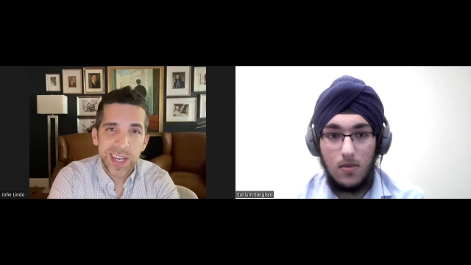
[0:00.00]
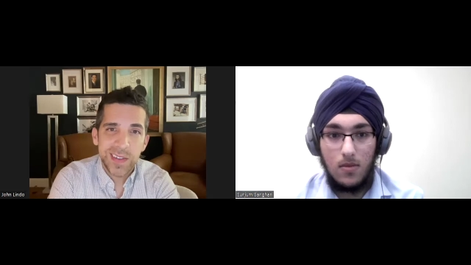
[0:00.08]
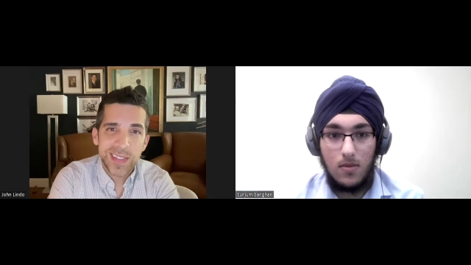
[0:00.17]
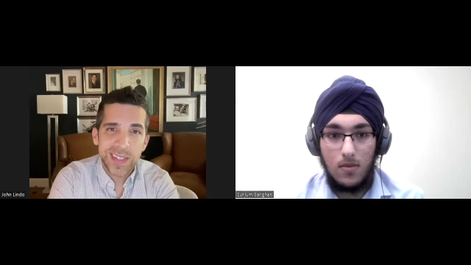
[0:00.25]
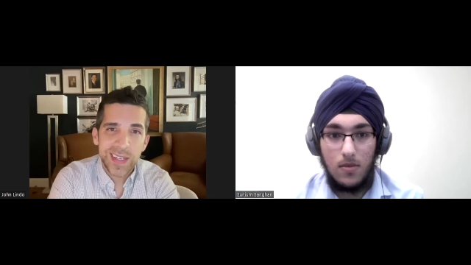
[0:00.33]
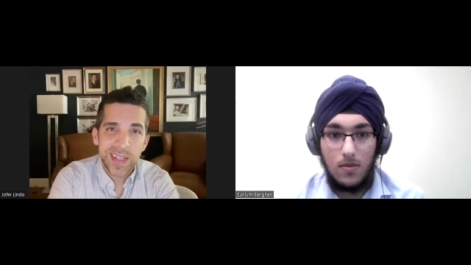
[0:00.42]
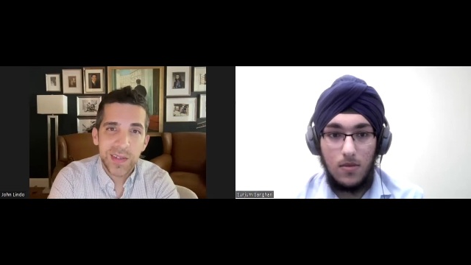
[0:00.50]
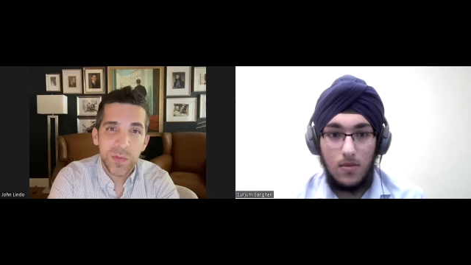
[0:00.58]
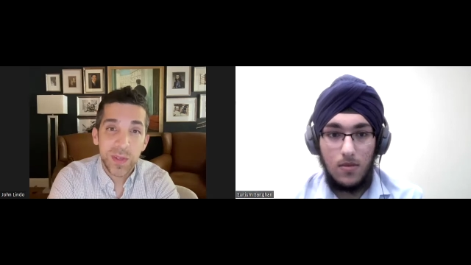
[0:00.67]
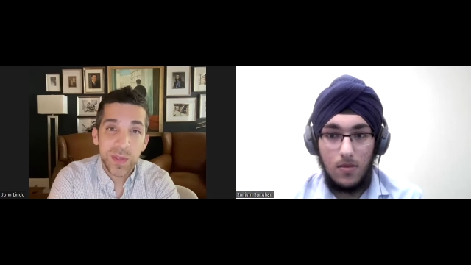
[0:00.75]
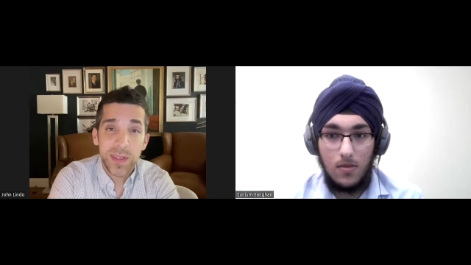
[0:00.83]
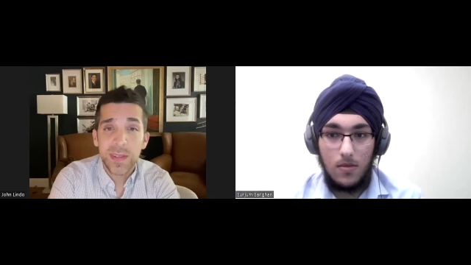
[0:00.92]
Speaker 1: they tie in
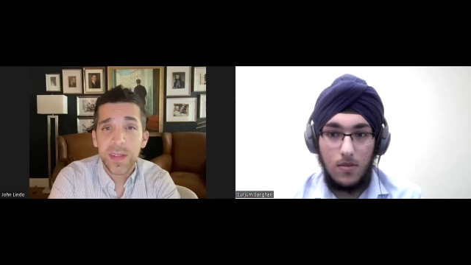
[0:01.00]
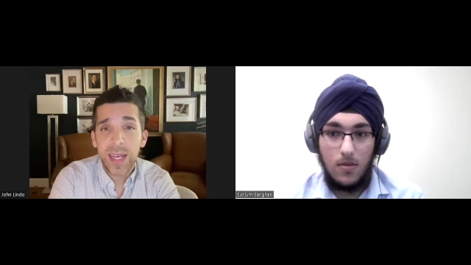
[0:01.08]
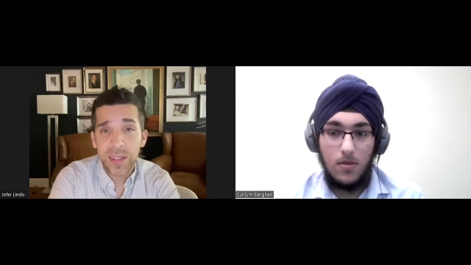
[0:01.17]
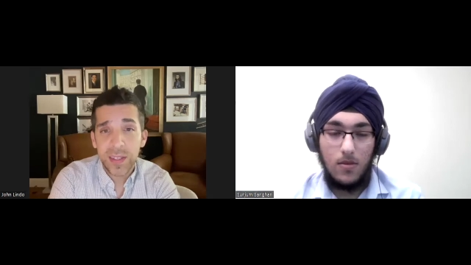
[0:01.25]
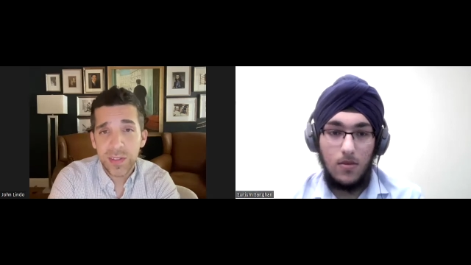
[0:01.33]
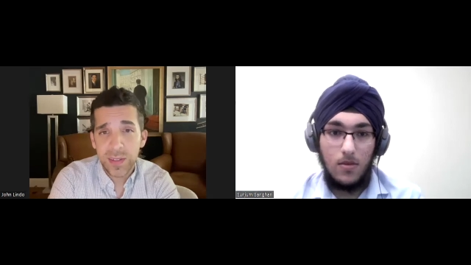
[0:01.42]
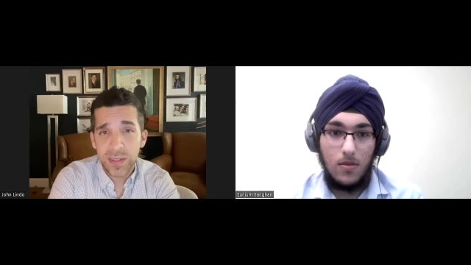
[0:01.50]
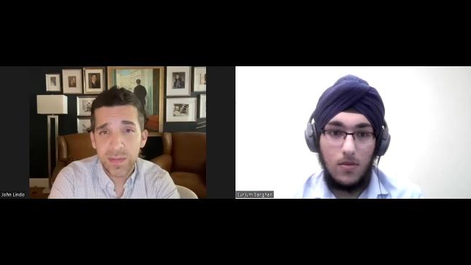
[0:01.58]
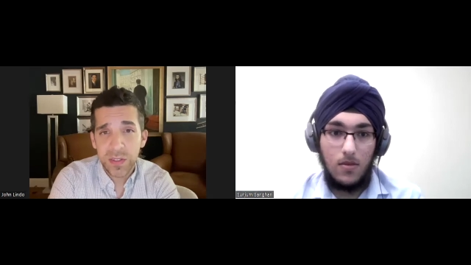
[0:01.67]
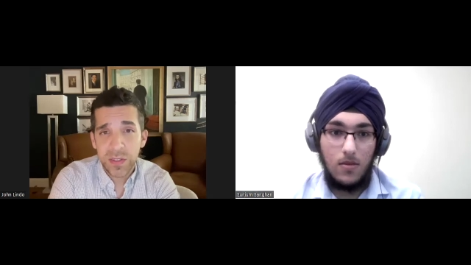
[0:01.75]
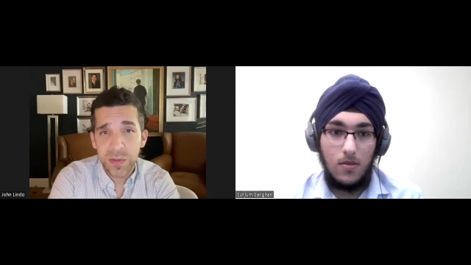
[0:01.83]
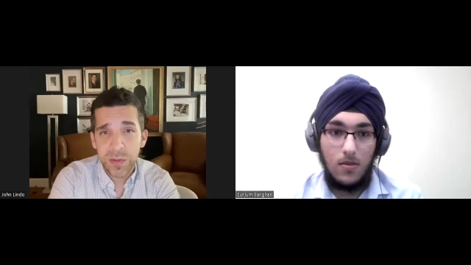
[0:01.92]
with the ancient
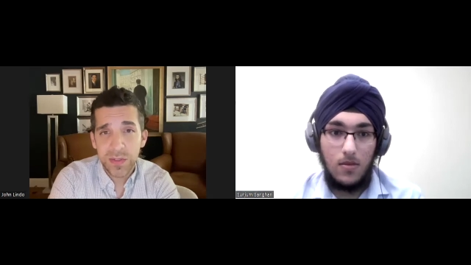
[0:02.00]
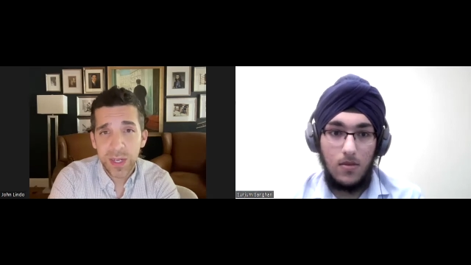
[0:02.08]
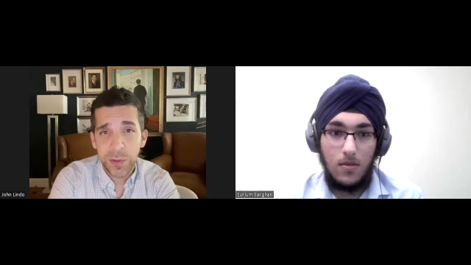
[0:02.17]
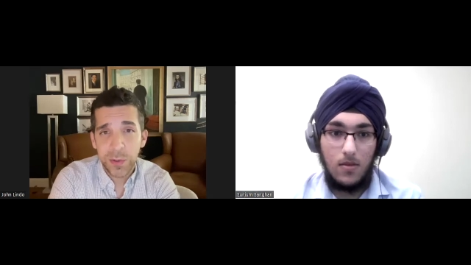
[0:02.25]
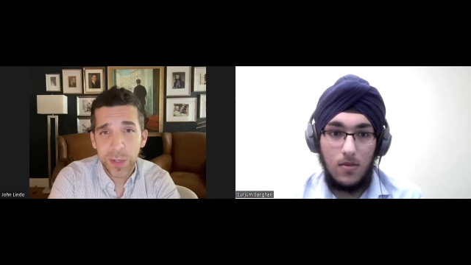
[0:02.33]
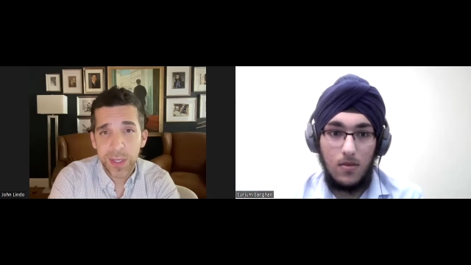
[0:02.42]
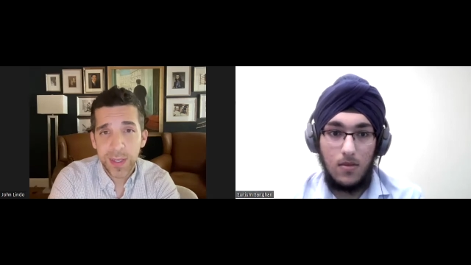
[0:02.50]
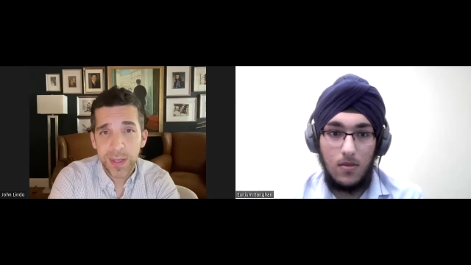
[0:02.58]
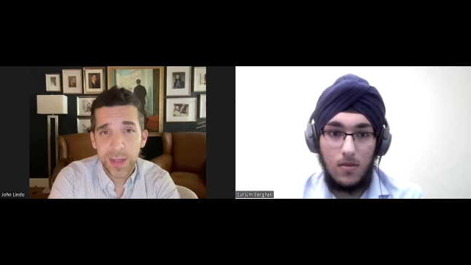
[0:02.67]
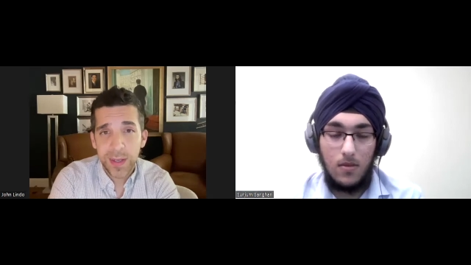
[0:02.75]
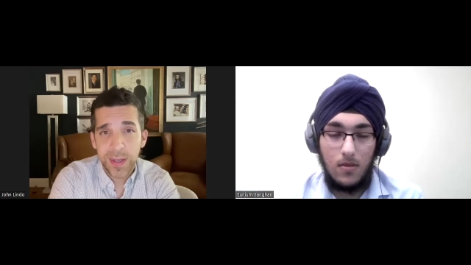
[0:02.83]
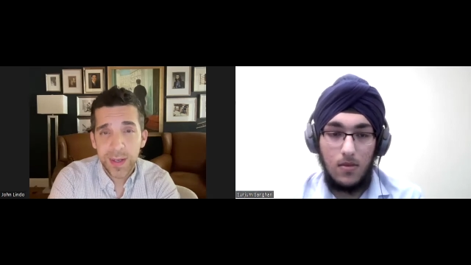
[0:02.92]
individuals that we
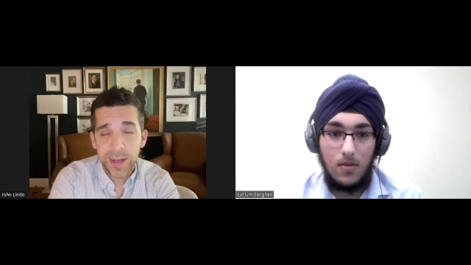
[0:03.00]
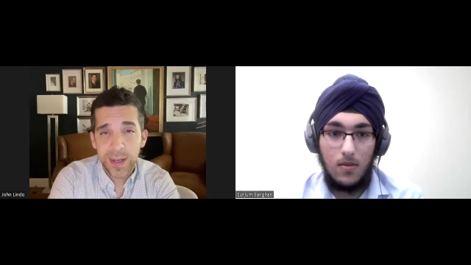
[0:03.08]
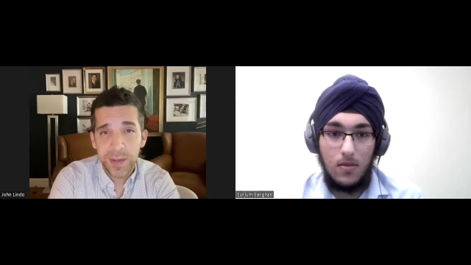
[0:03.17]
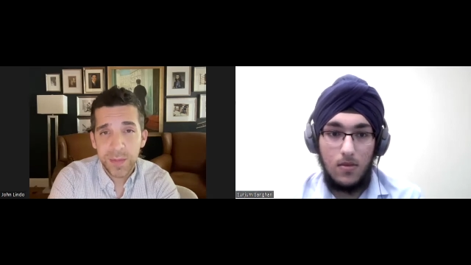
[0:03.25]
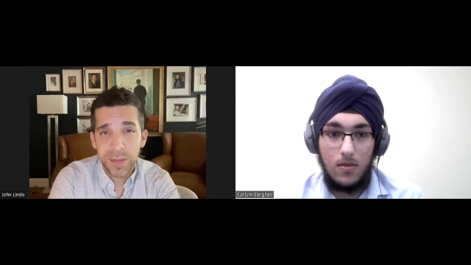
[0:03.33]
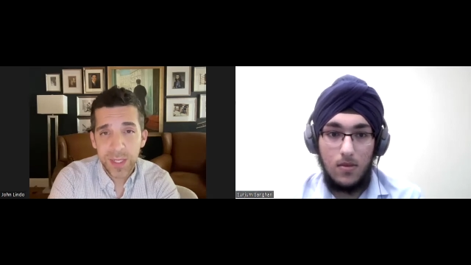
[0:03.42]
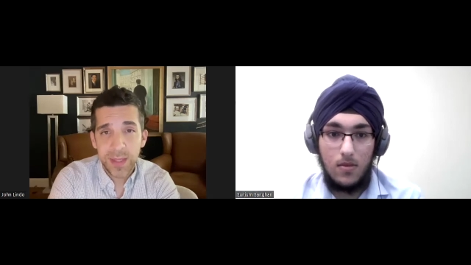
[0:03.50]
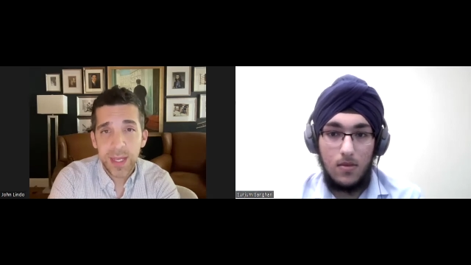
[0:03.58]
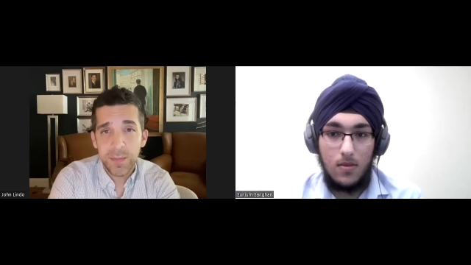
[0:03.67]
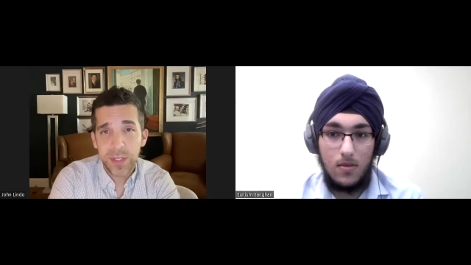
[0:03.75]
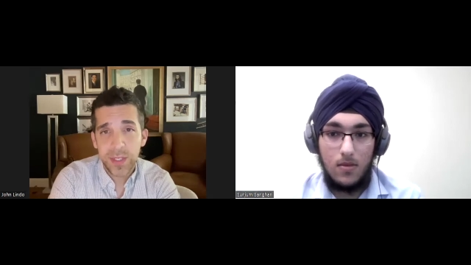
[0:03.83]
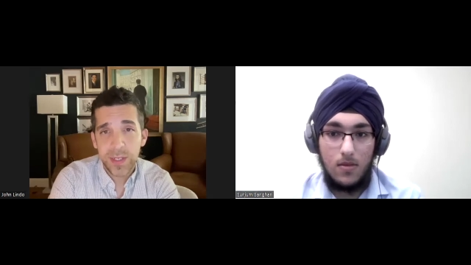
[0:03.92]
um, did in
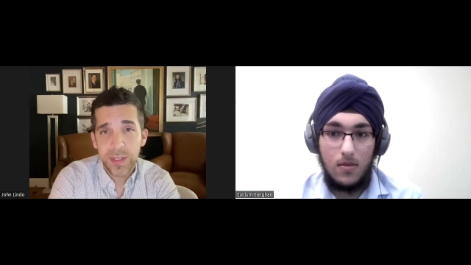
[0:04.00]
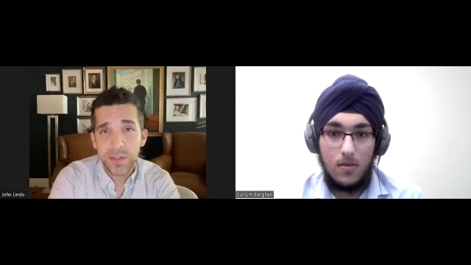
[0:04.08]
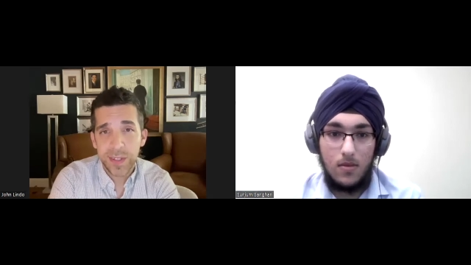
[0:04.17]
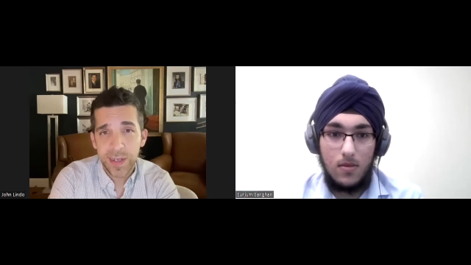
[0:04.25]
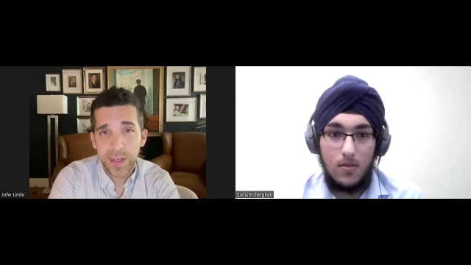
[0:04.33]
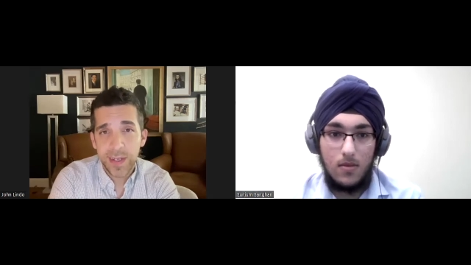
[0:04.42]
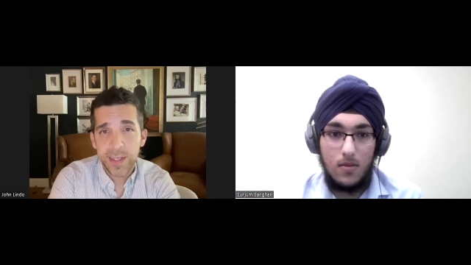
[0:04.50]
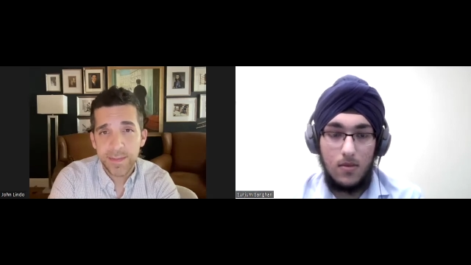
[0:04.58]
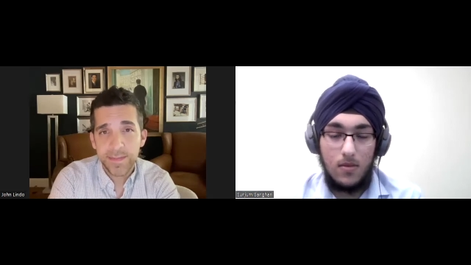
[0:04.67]
that particular study.